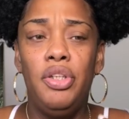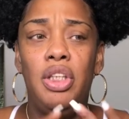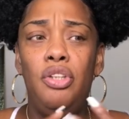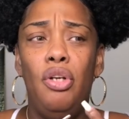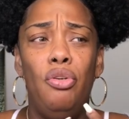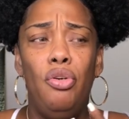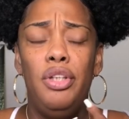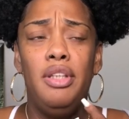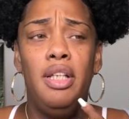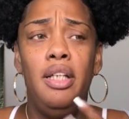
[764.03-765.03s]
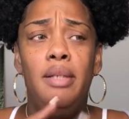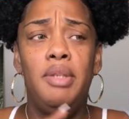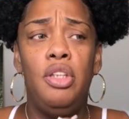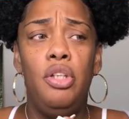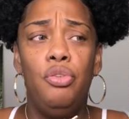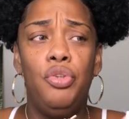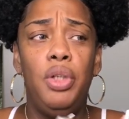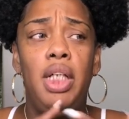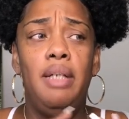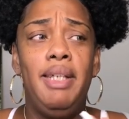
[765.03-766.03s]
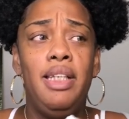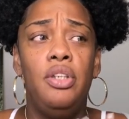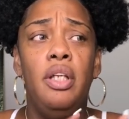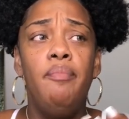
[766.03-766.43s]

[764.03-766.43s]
and you don't go into clubs and you don't drink because